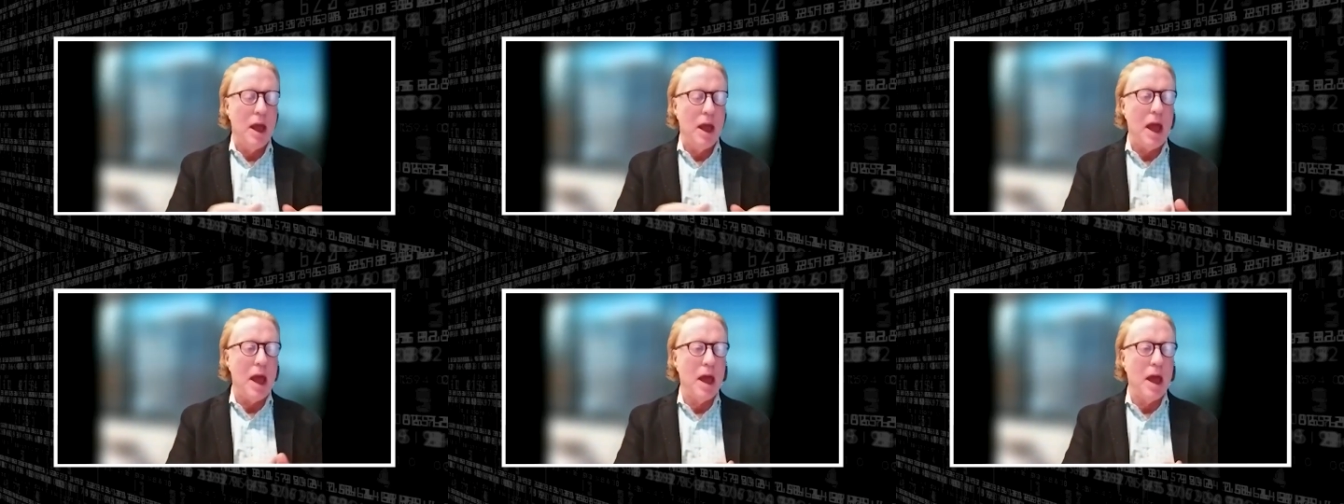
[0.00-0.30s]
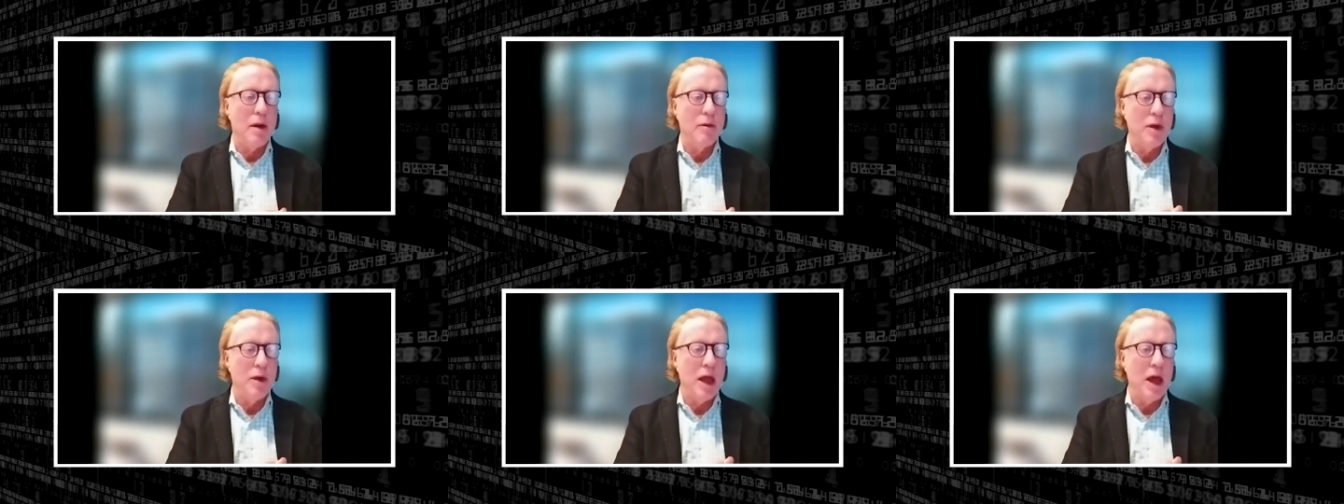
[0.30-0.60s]

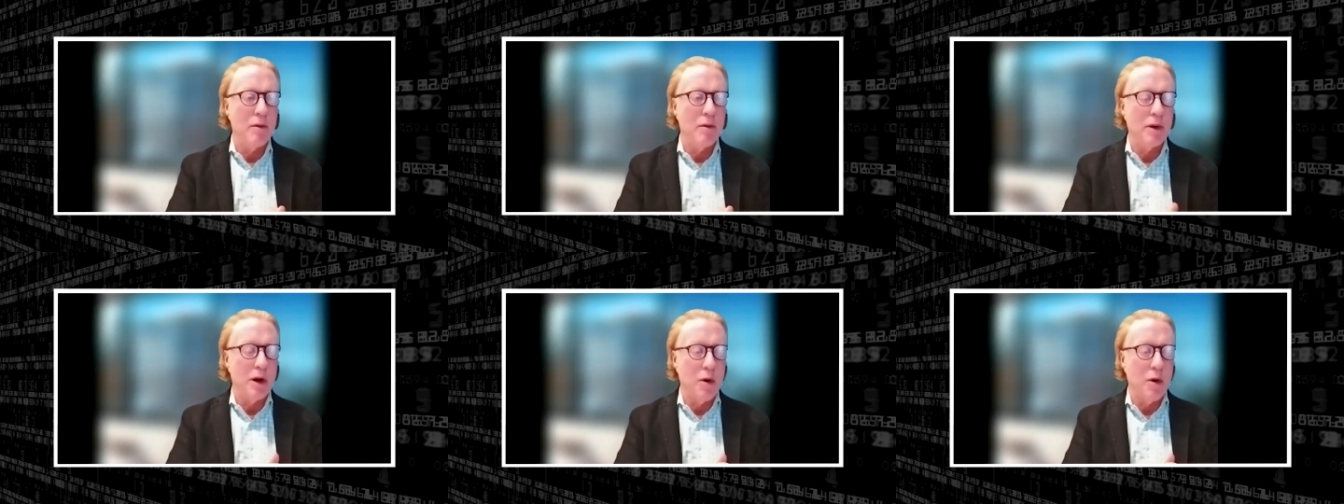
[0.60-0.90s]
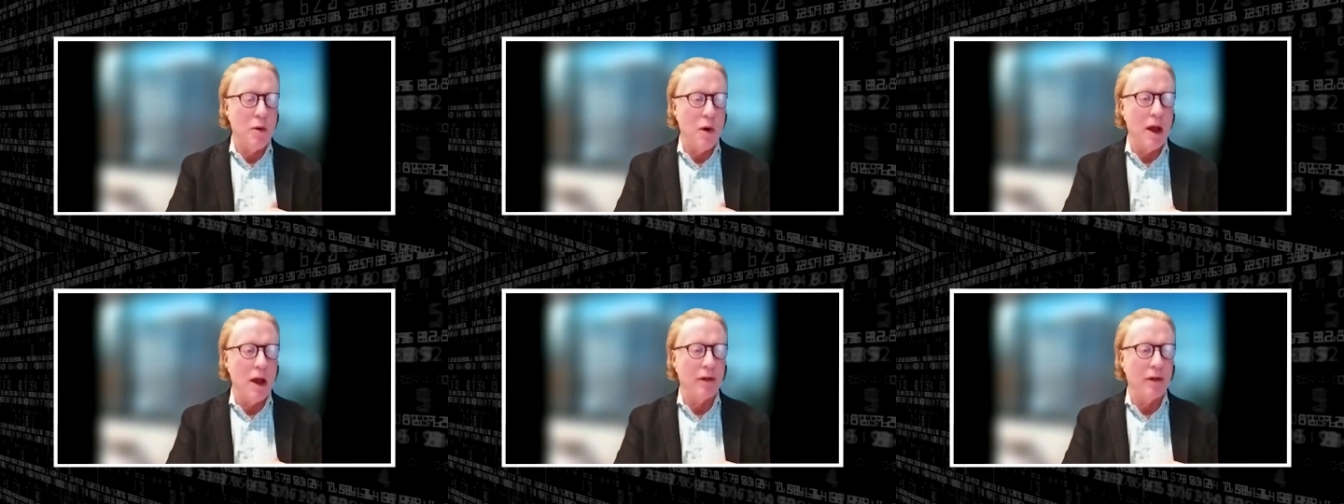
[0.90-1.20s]
And we had a
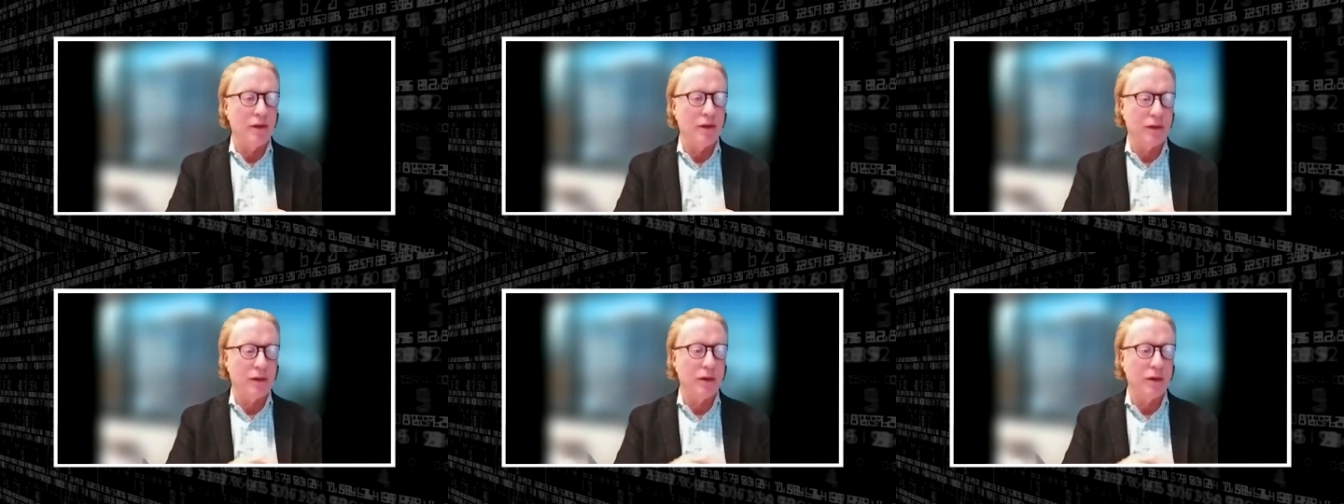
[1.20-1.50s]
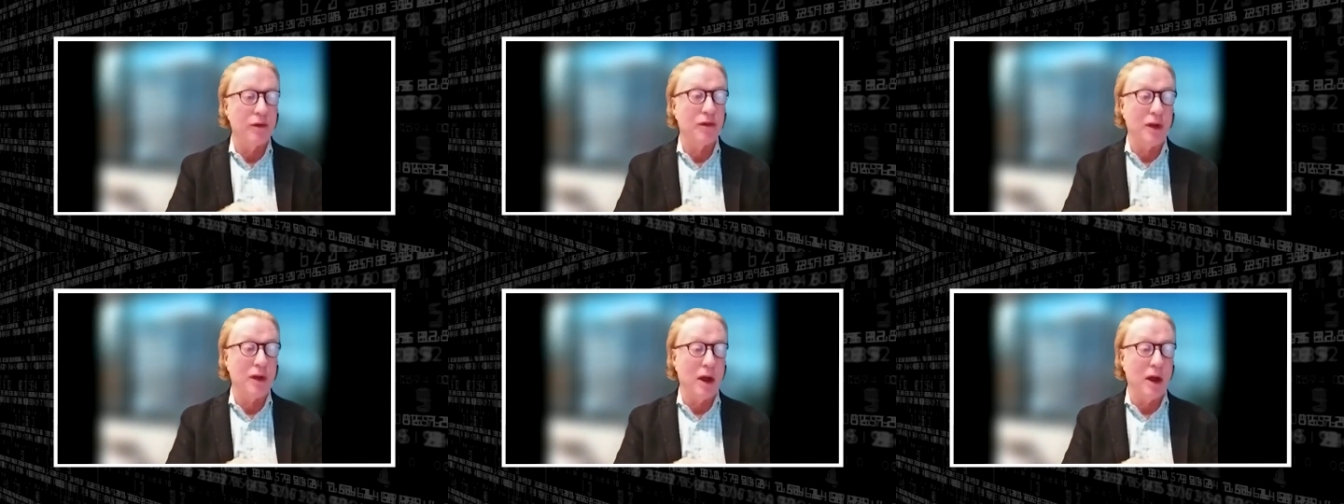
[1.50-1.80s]
request
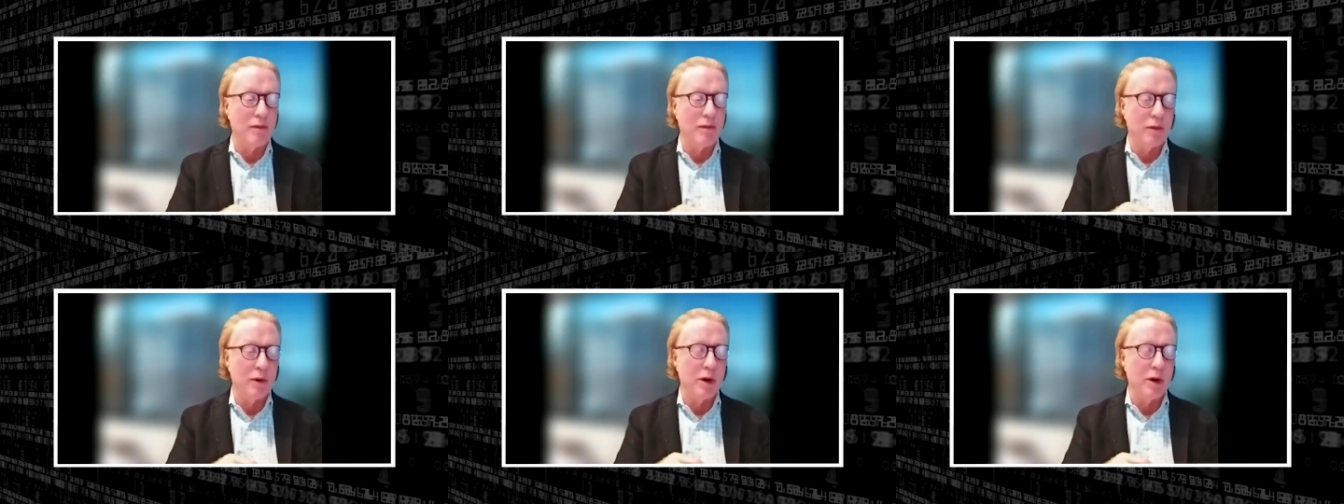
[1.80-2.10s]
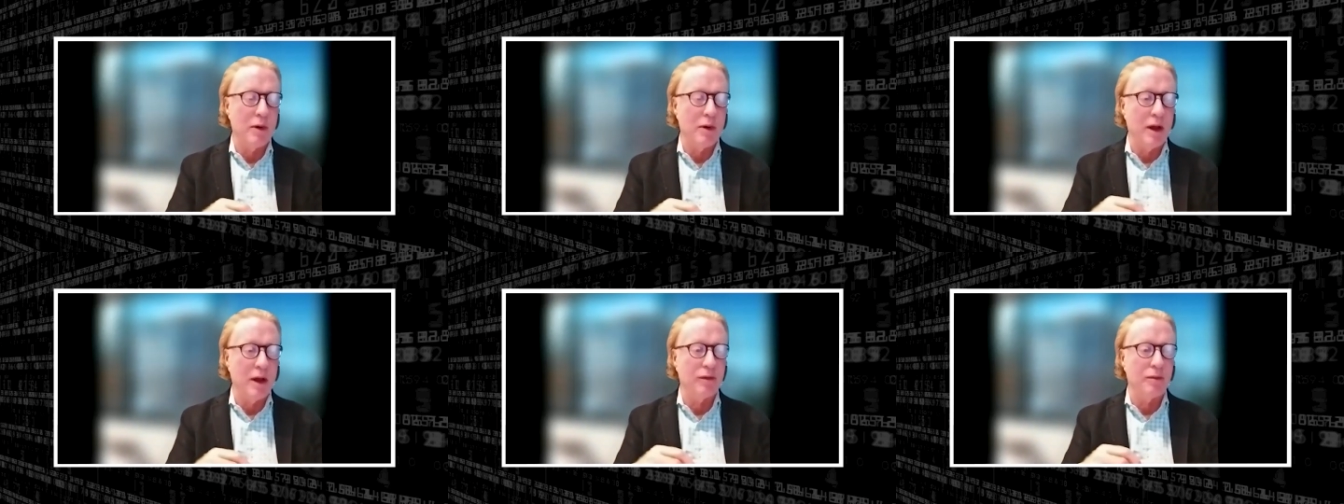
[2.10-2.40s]
or several
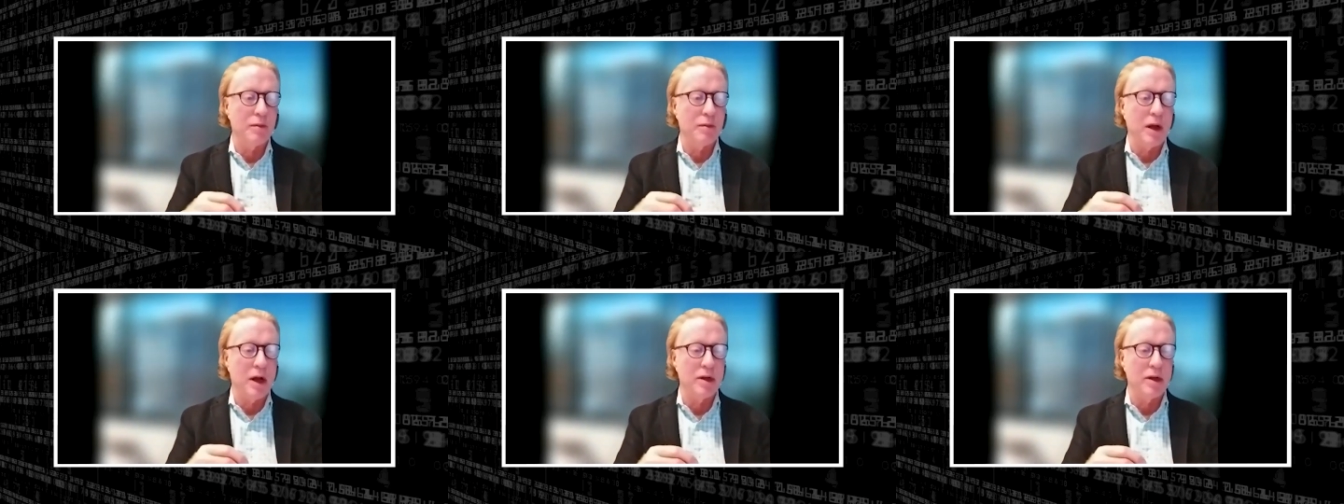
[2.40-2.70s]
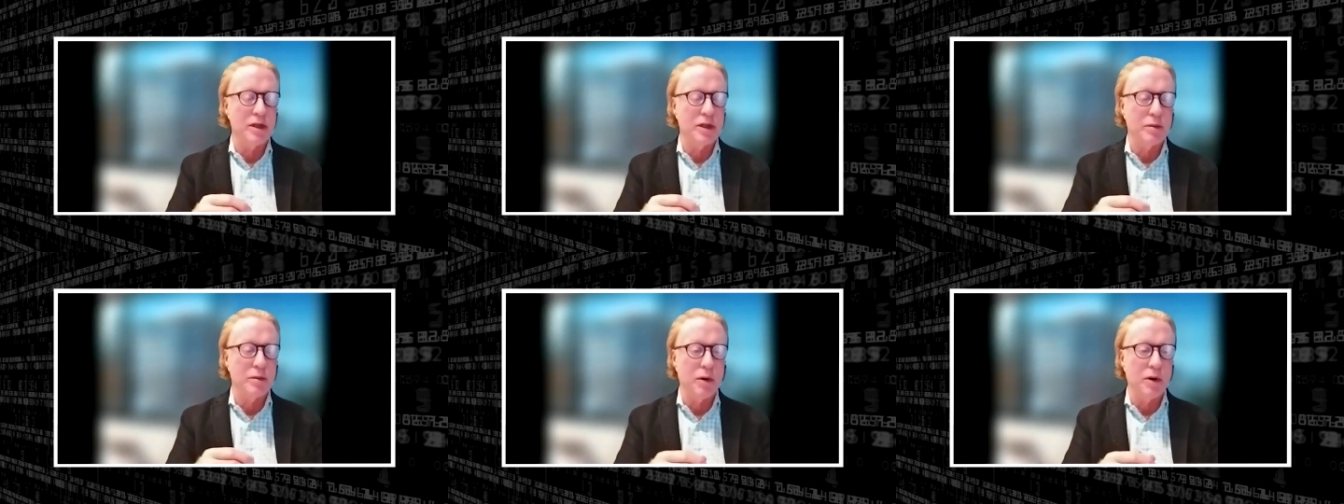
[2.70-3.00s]
requests from
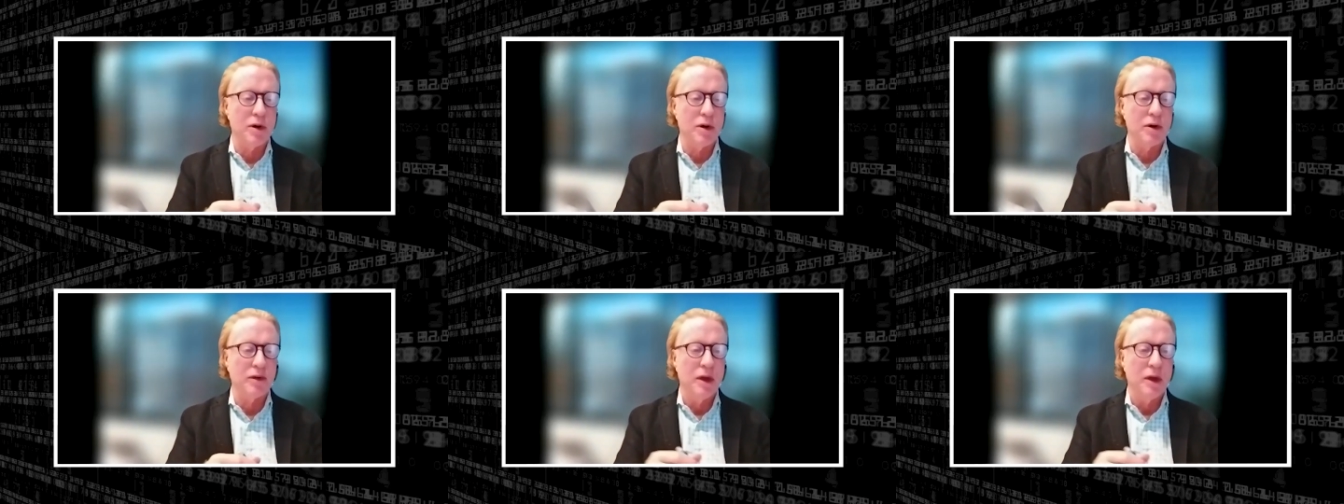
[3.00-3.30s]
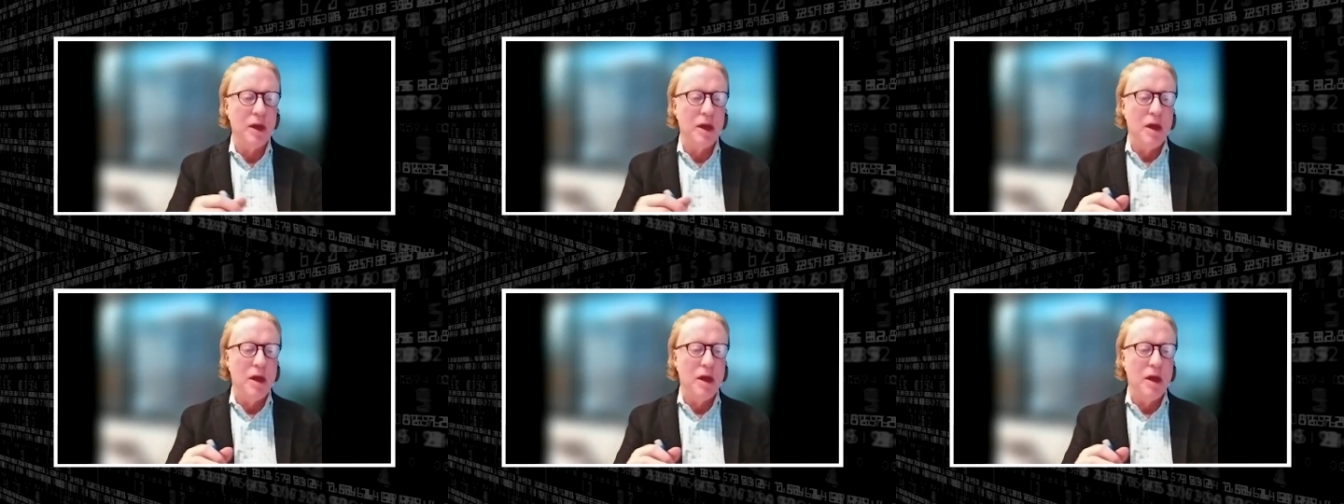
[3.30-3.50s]
customers